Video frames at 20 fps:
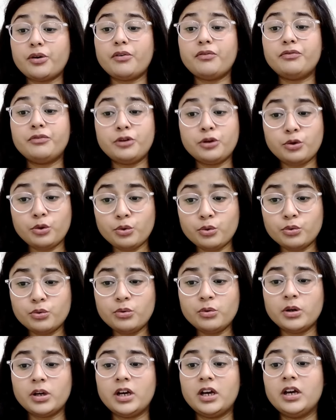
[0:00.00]
of
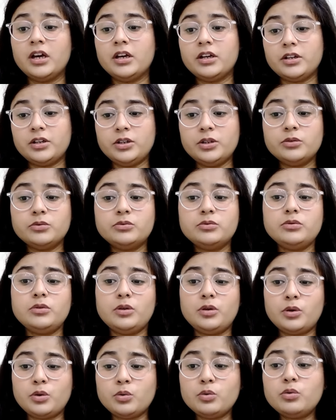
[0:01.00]
2 new
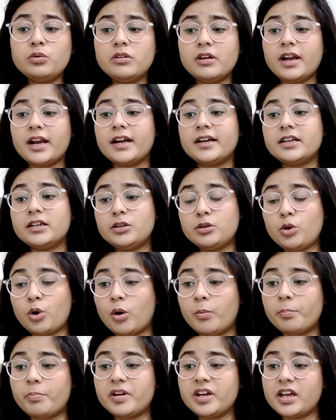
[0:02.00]
2-credit
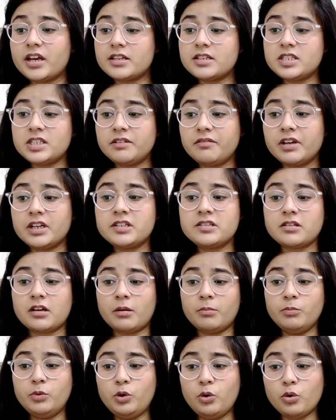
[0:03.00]
comprehensive
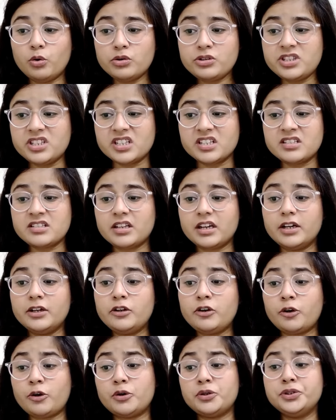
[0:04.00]
exam courses
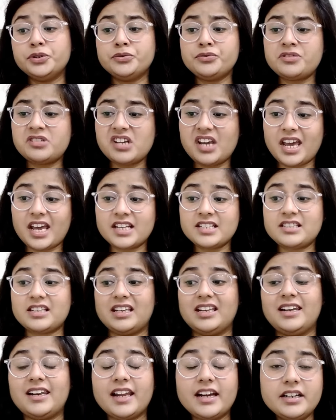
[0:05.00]
introduced as
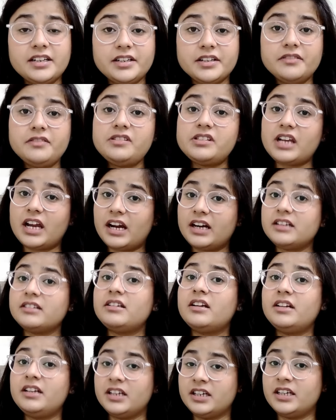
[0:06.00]
electives at
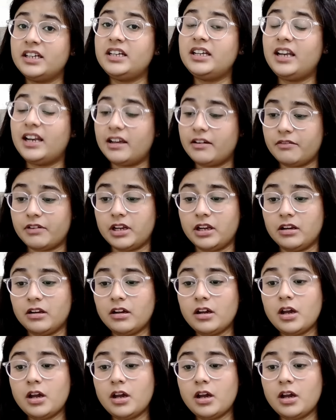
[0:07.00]
the degree level.